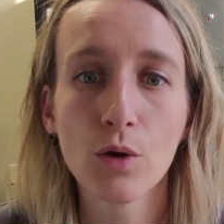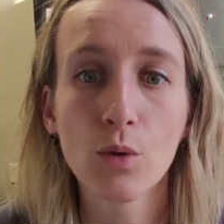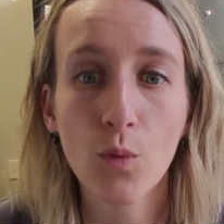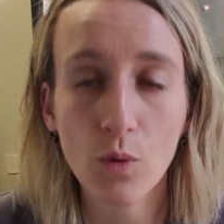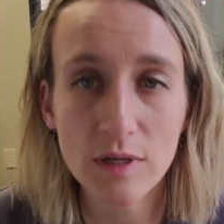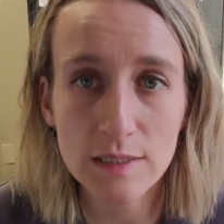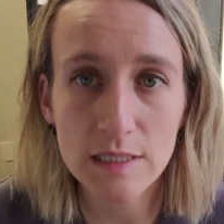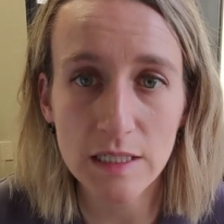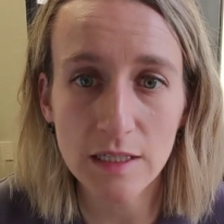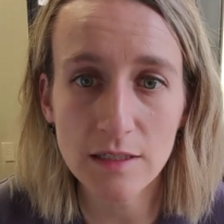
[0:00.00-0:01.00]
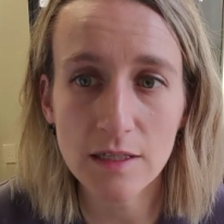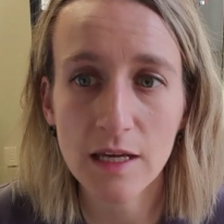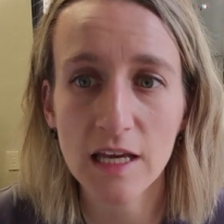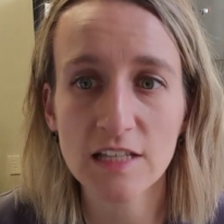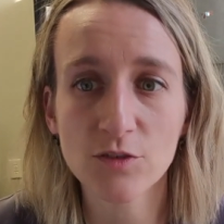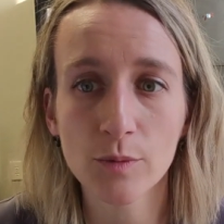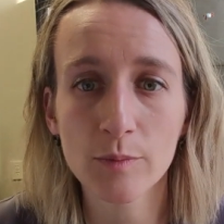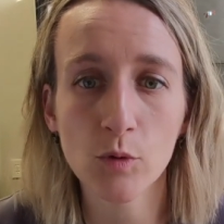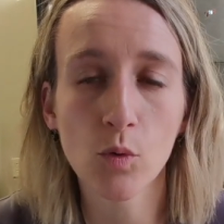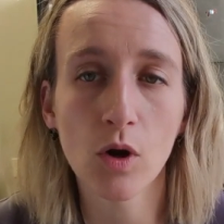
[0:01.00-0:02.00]
Quarantine is for
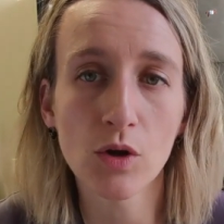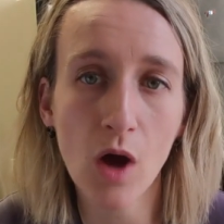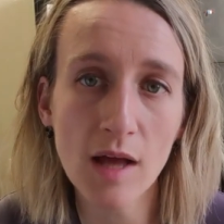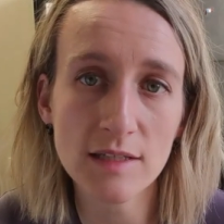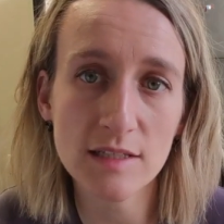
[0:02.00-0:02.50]
people who are not